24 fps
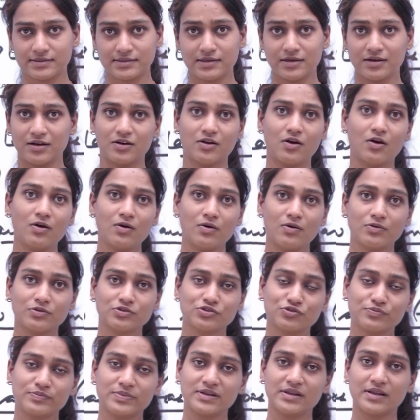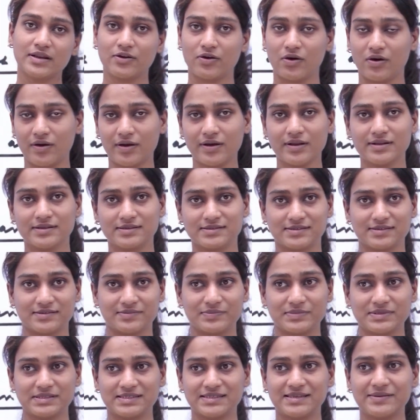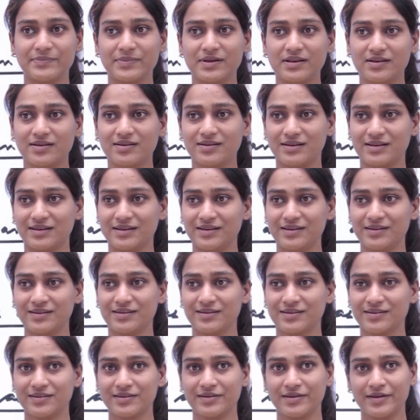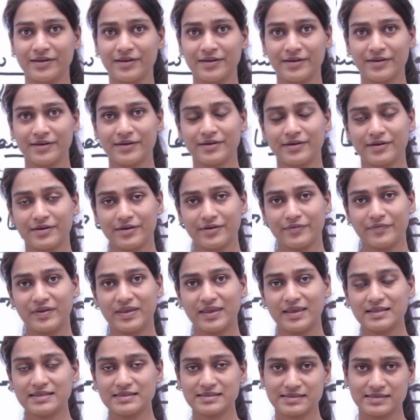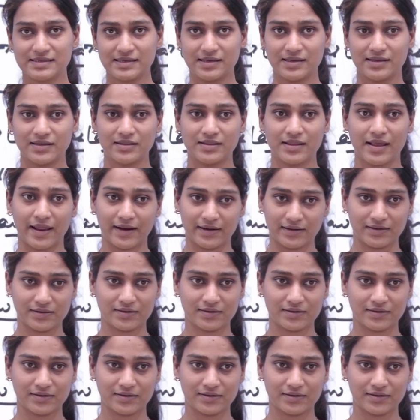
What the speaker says: law to be an organism, similarly, we can say that